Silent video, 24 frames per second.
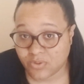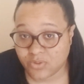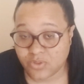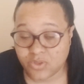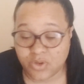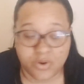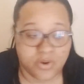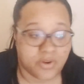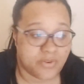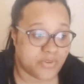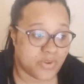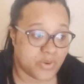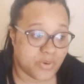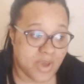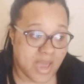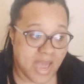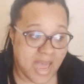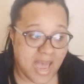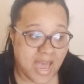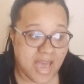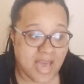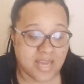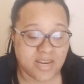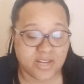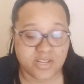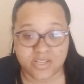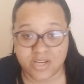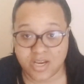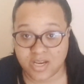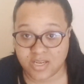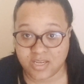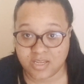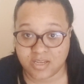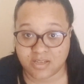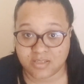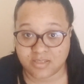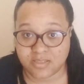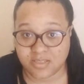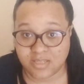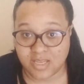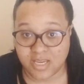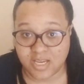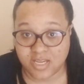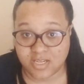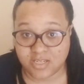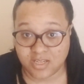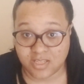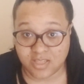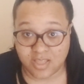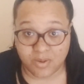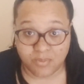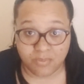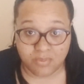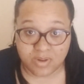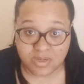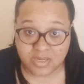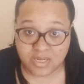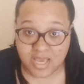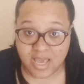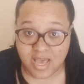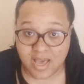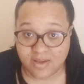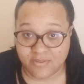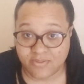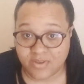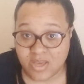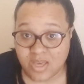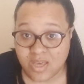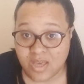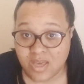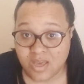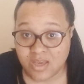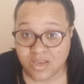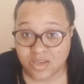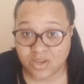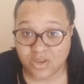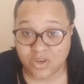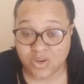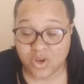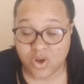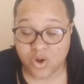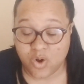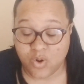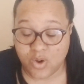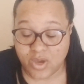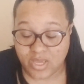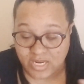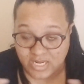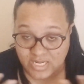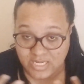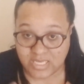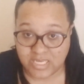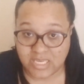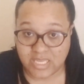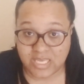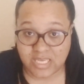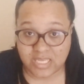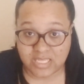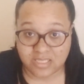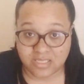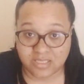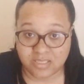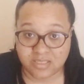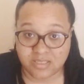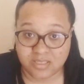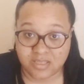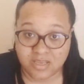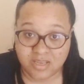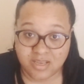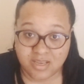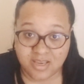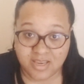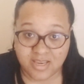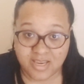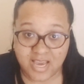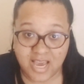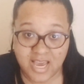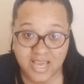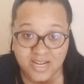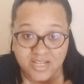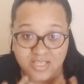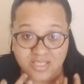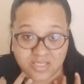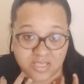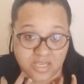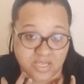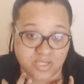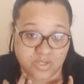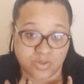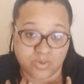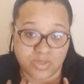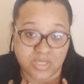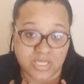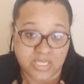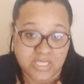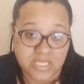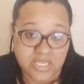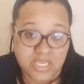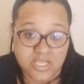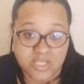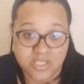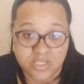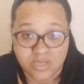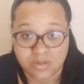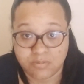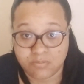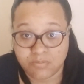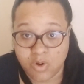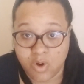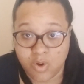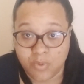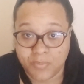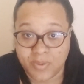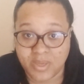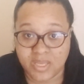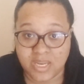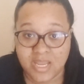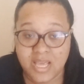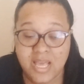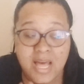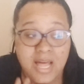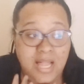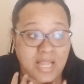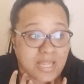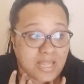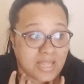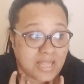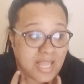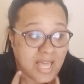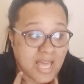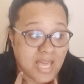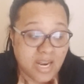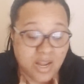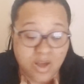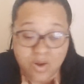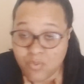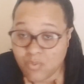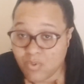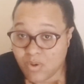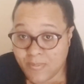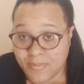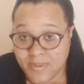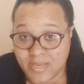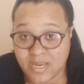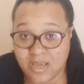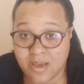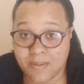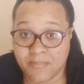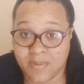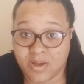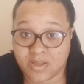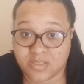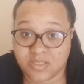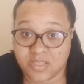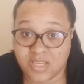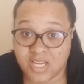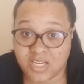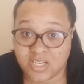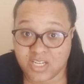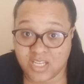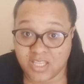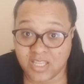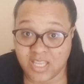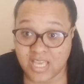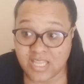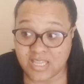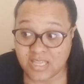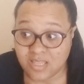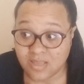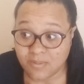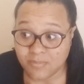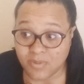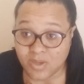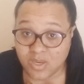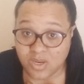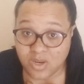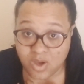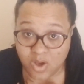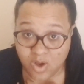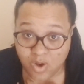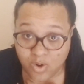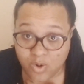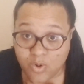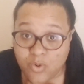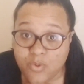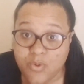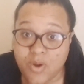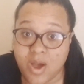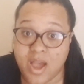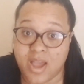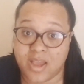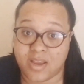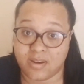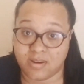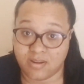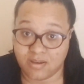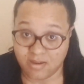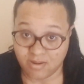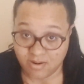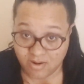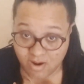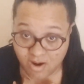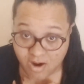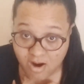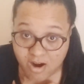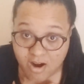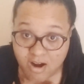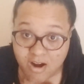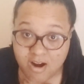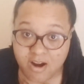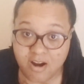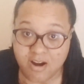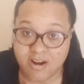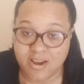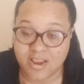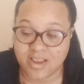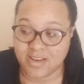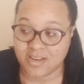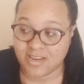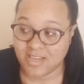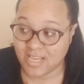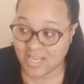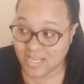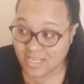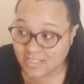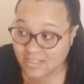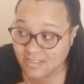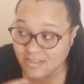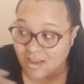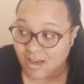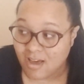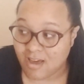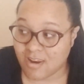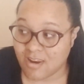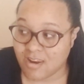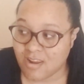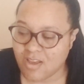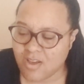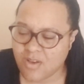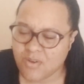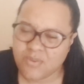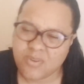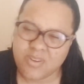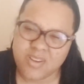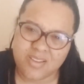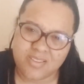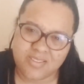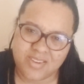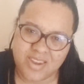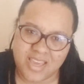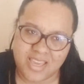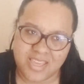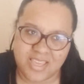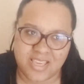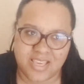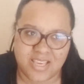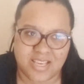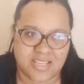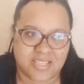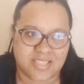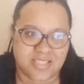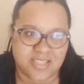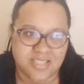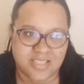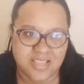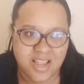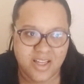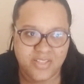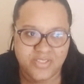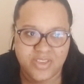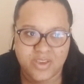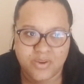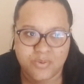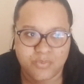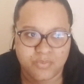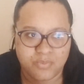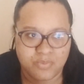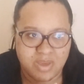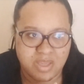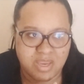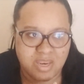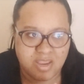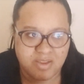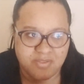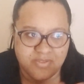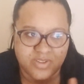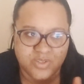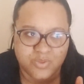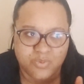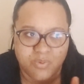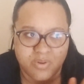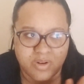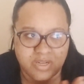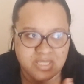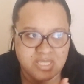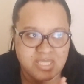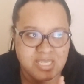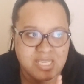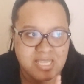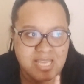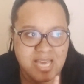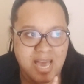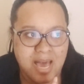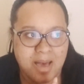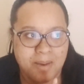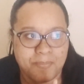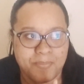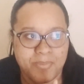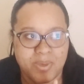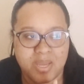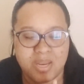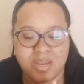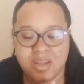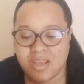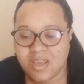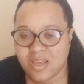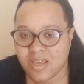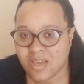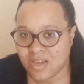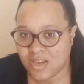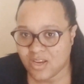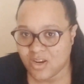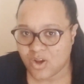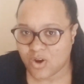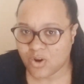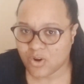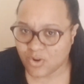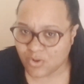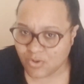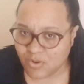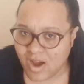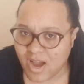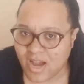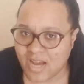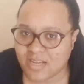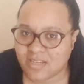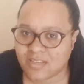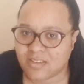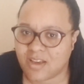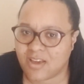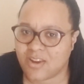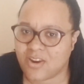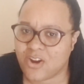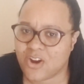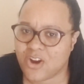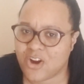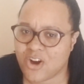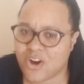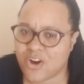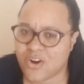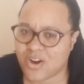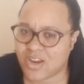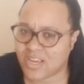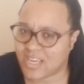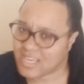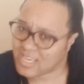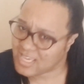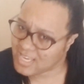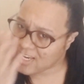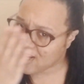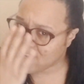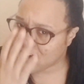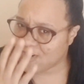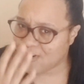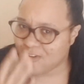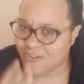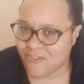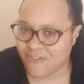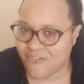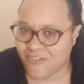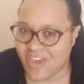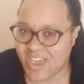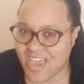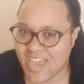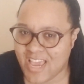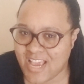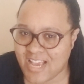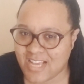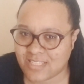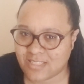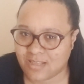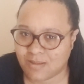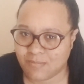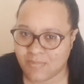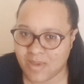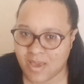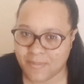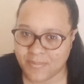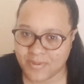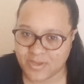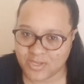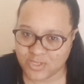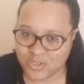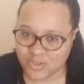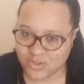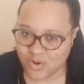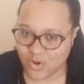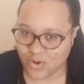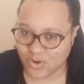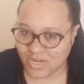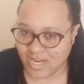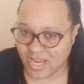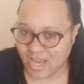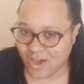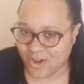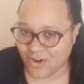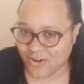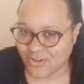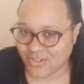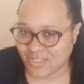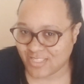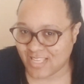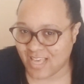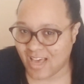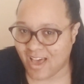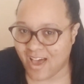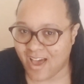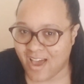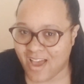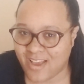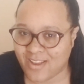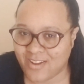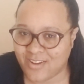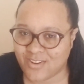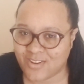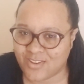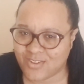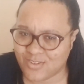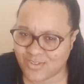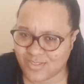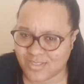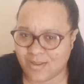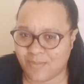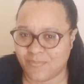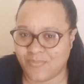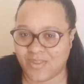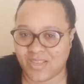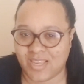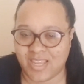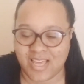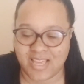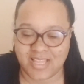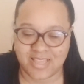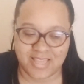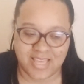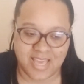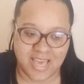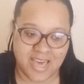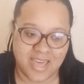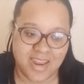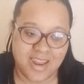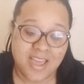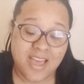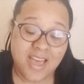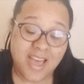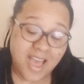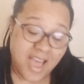So if you had SHINee on stage and they wanted to have, you know, an intense kind of sexually tension moment, let a woman come on stage and let them, you know, grind on her and kiss on, well, not kiss, because I don't think any of us want to see that, but, you know, grind on her and get in her face and maybe stroke down her side, you know, do something like that.